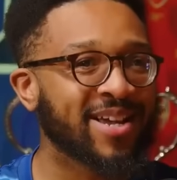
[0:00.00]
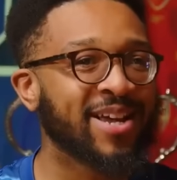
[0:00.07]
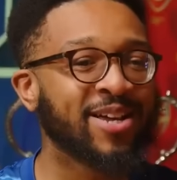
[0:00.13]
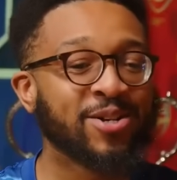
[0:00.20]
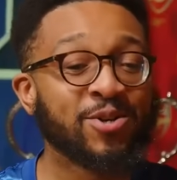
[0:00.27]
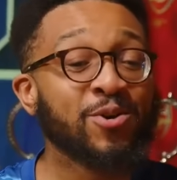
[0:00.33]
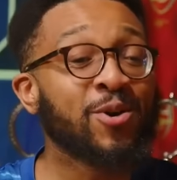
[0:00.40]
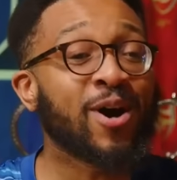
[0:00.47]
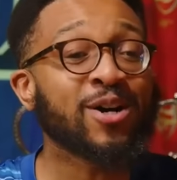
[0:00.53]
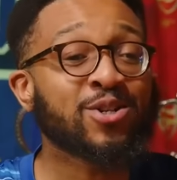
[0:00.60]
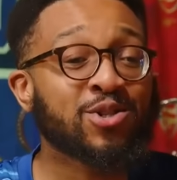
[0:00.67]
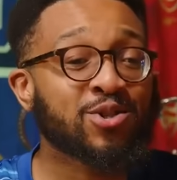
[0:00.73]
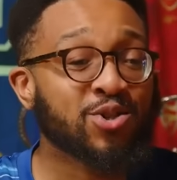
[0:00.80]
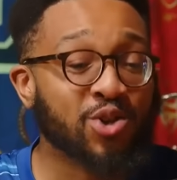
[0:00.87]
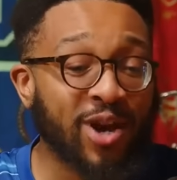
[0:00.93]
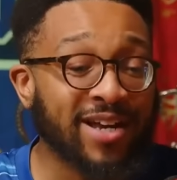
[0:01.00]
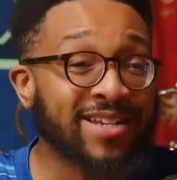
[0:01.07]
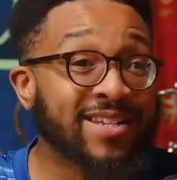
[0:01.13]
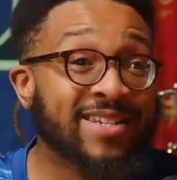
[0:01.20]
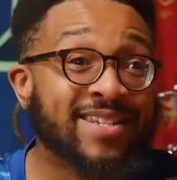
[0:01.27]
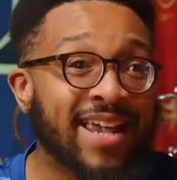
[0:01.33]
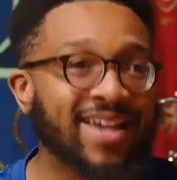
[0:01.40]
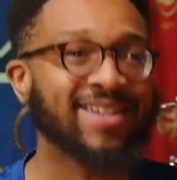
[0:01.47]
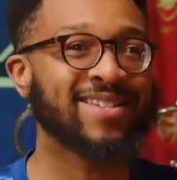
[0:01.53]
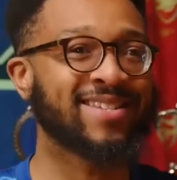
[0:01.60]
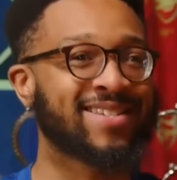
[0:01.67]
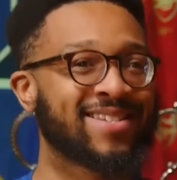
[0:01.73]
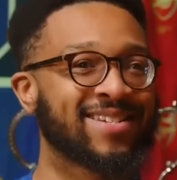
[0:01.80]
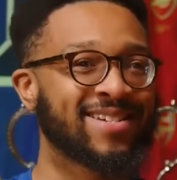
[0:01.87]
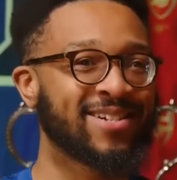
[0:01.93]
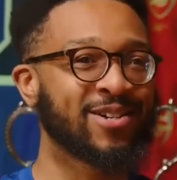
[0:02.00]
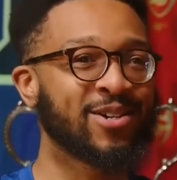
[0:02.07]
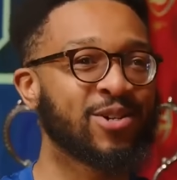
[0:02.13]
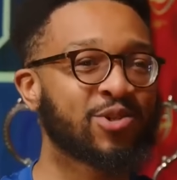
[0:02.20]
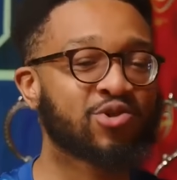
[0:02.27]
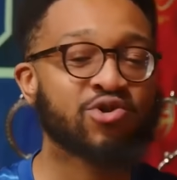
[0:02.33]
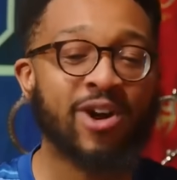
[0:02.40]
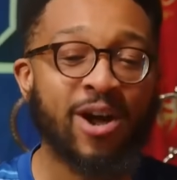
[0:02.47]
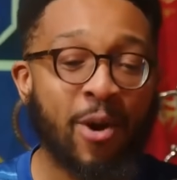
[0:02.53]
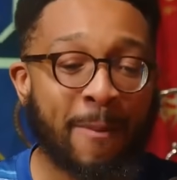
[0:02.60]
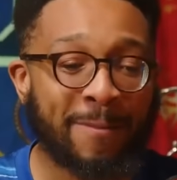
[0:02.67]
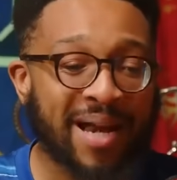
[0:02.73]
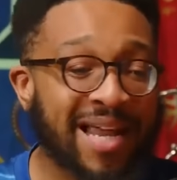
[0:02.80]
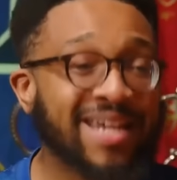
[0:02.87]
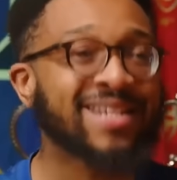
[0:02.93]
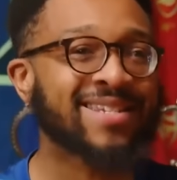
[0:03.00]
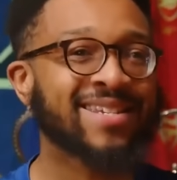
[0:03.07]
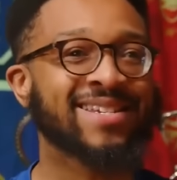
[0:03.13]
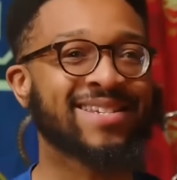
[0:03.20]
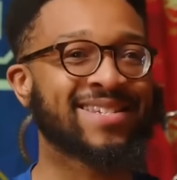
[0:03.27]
You are trendsetters. Trailblazers.